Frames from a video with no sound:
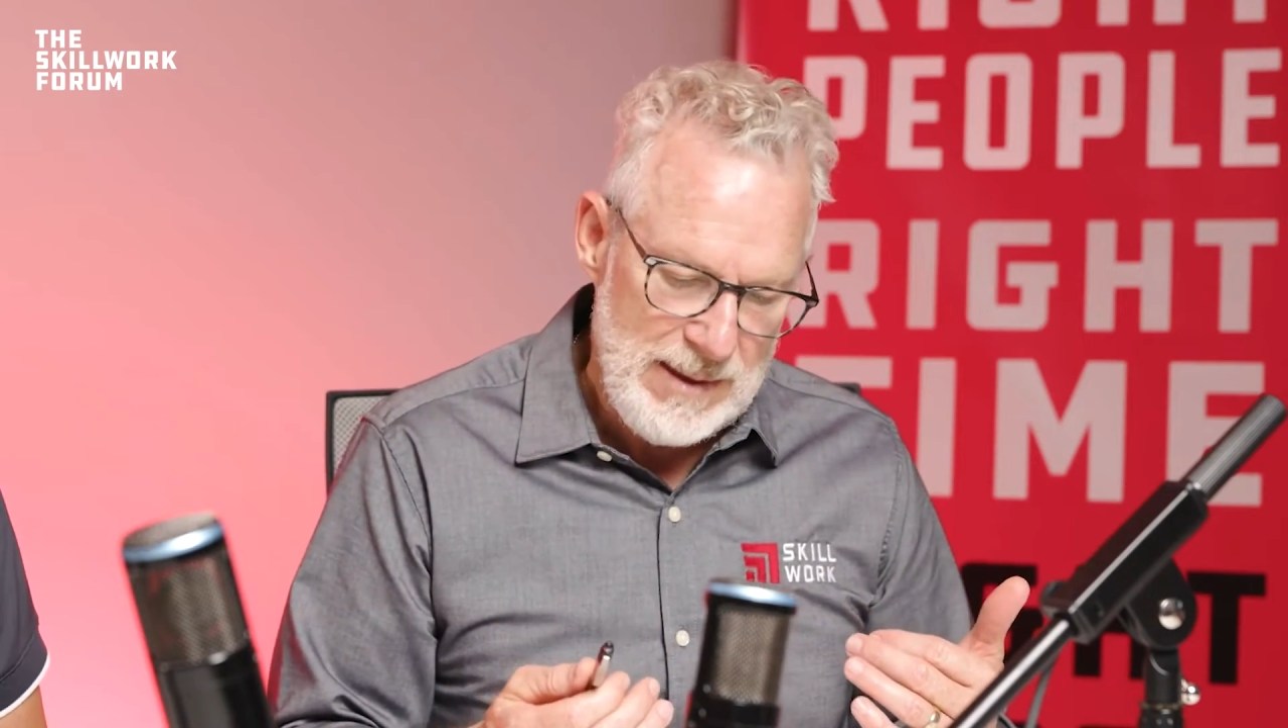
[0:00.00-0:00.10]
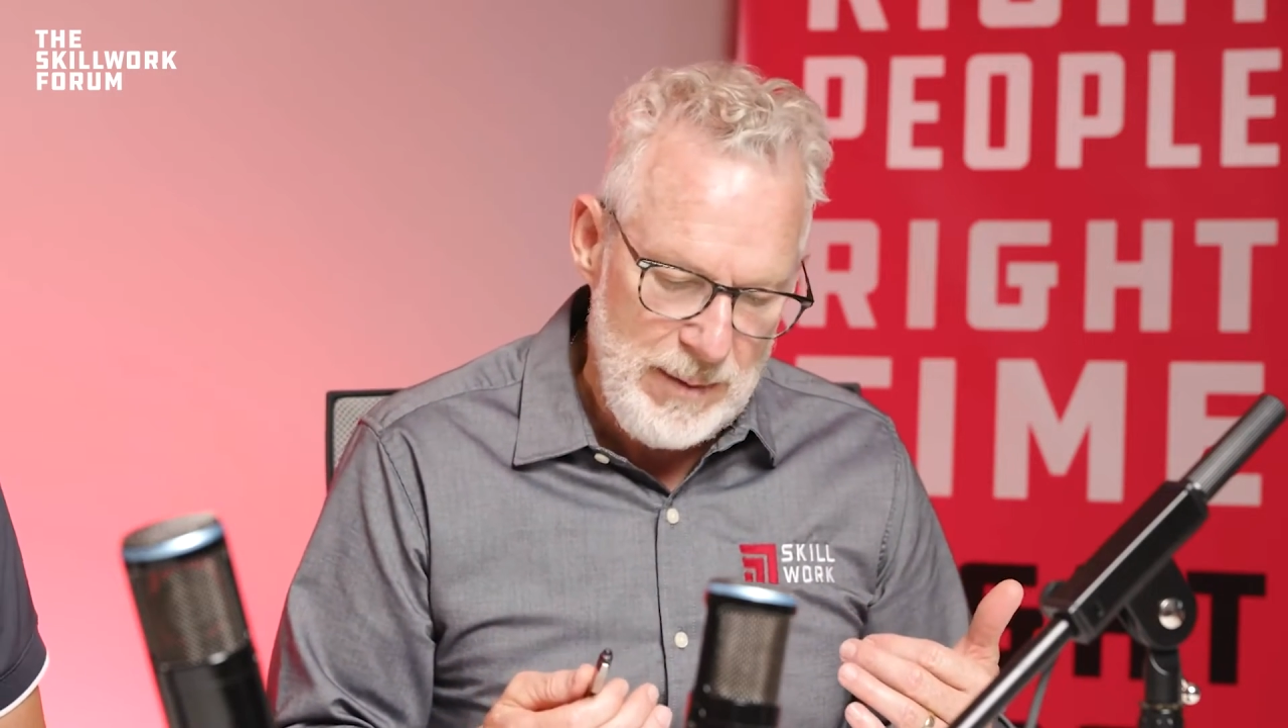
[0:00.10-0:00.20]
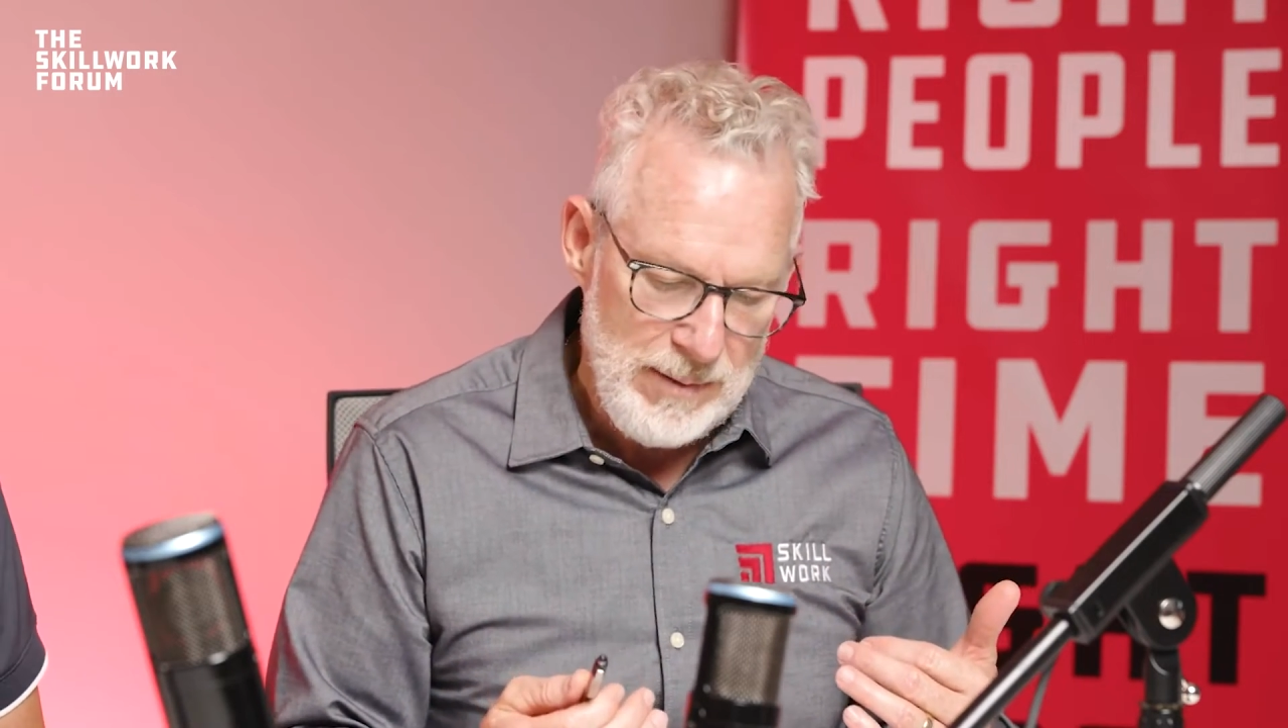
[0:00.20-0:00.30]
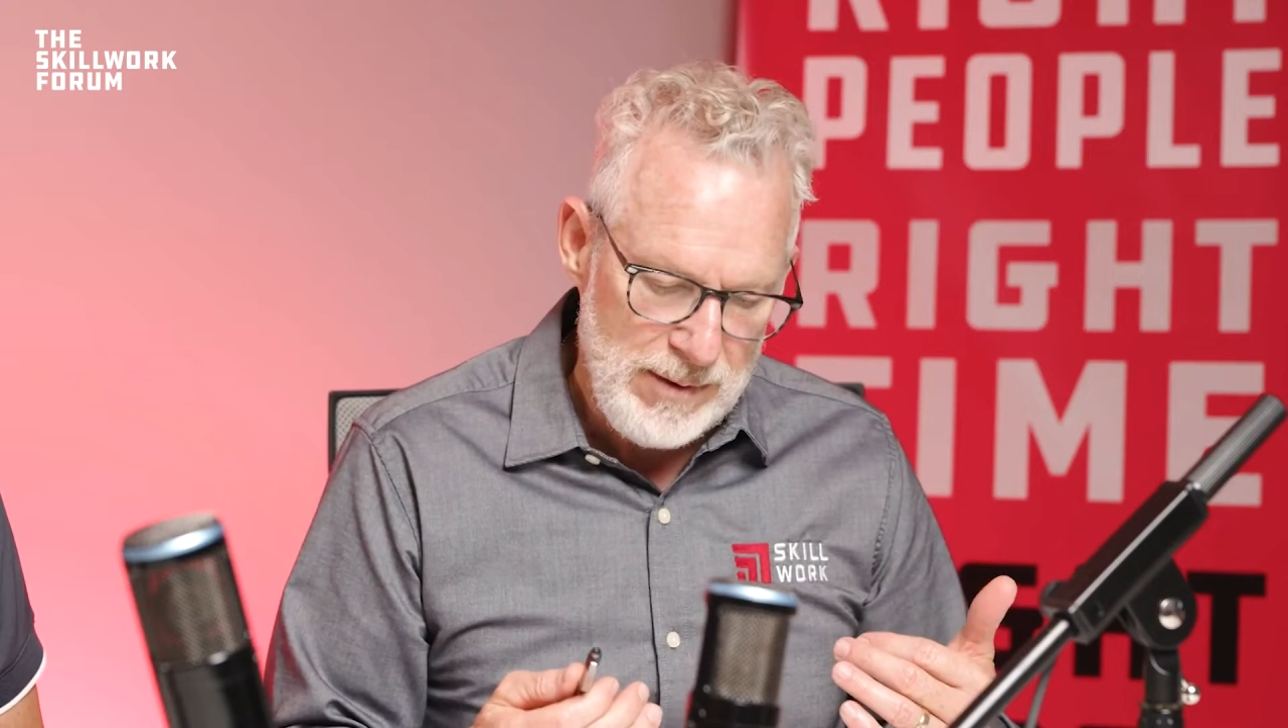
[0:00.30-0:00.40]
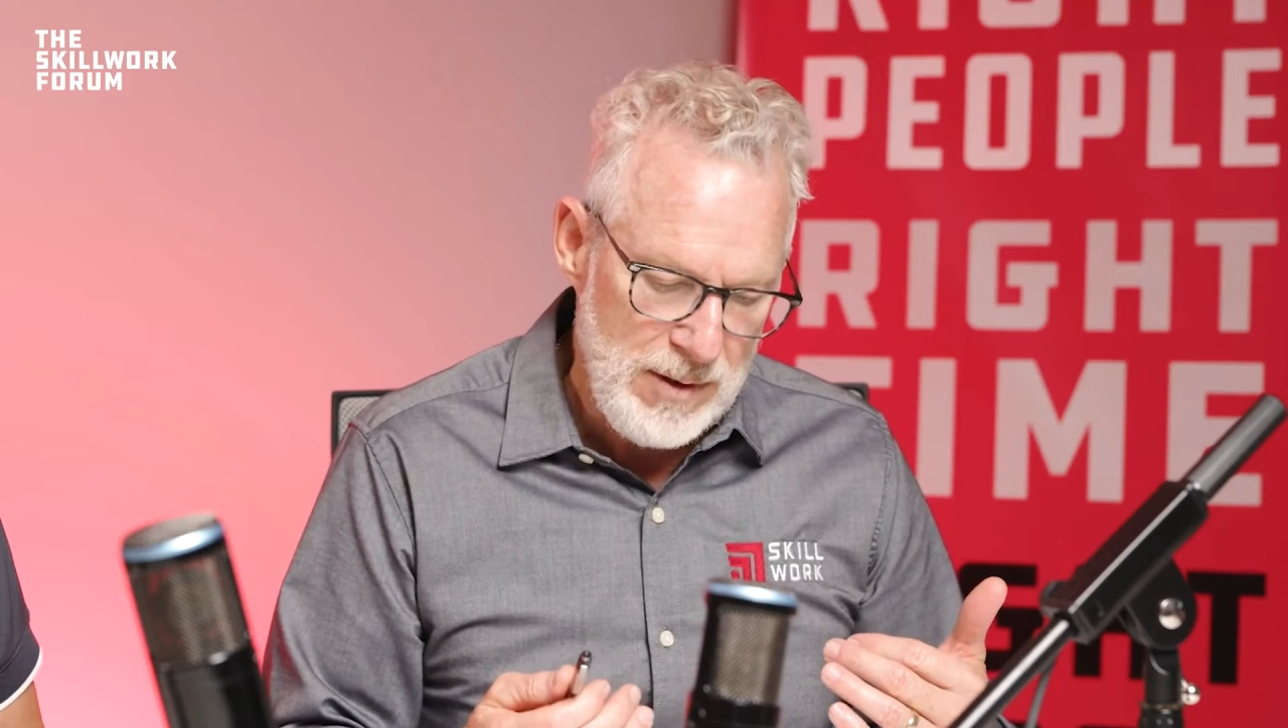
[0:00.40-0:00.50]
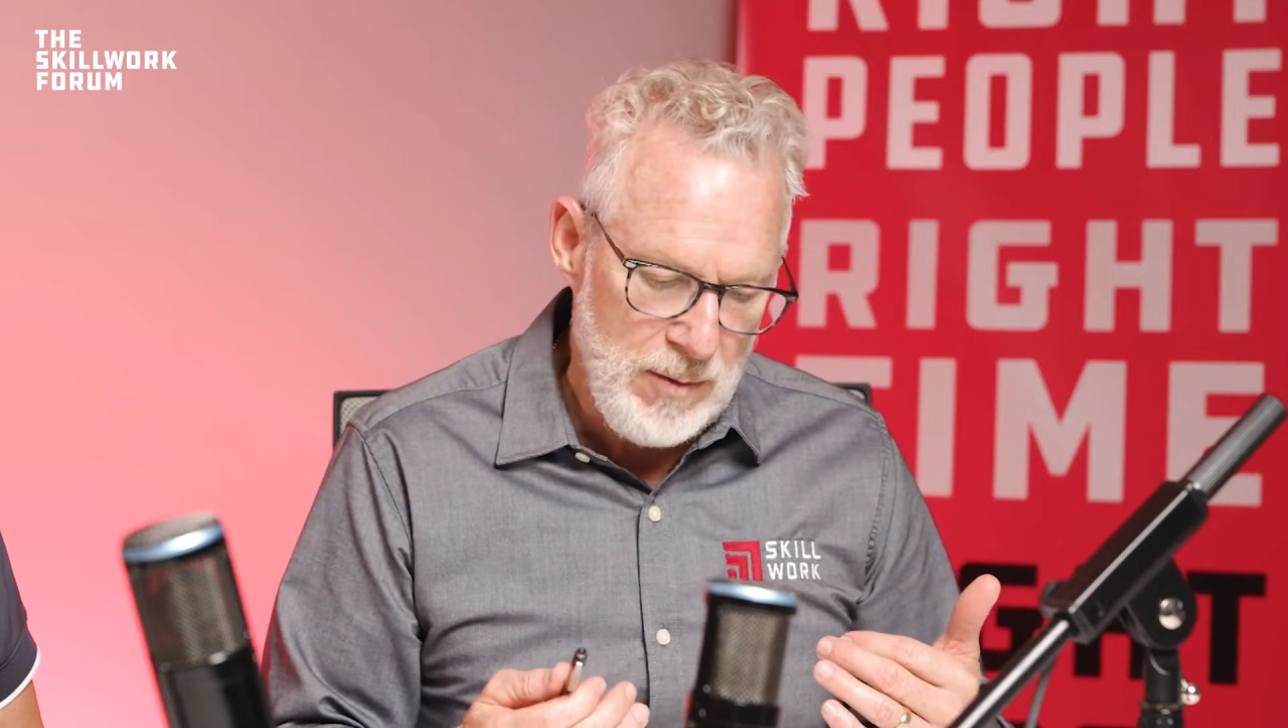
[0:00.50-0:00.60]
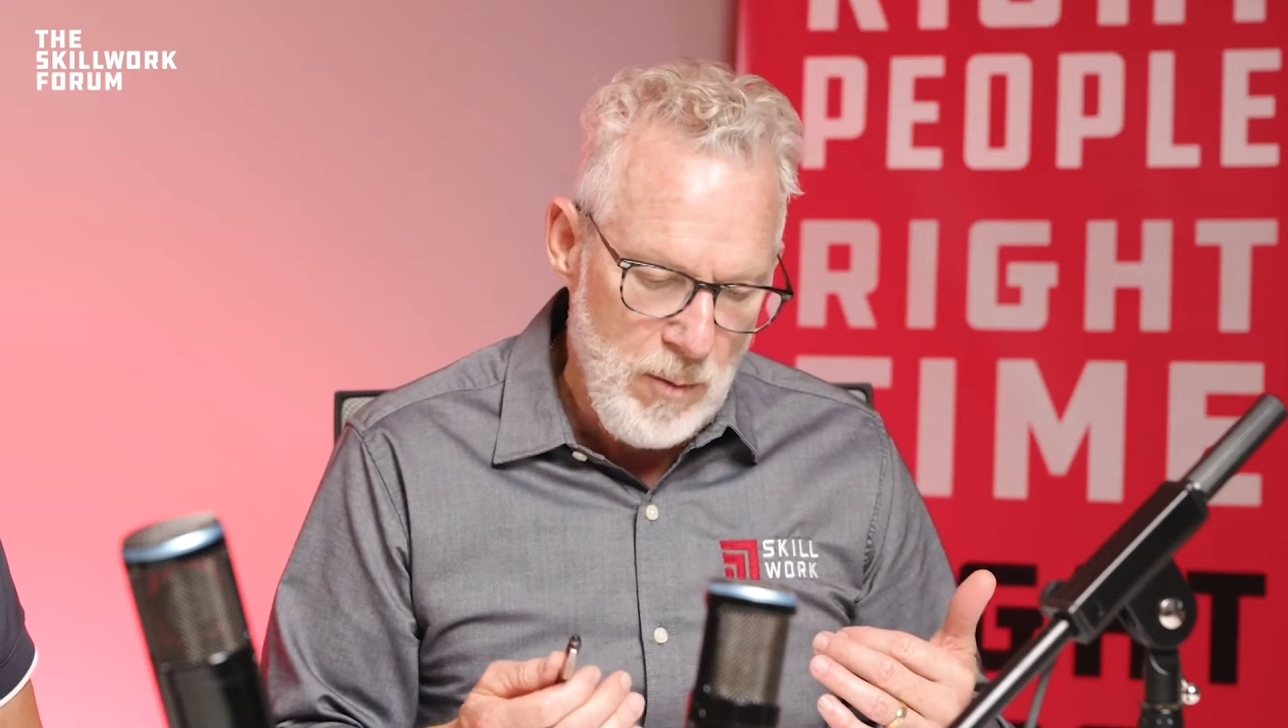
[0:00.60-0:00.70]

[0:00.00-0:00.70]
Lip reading: to be able to do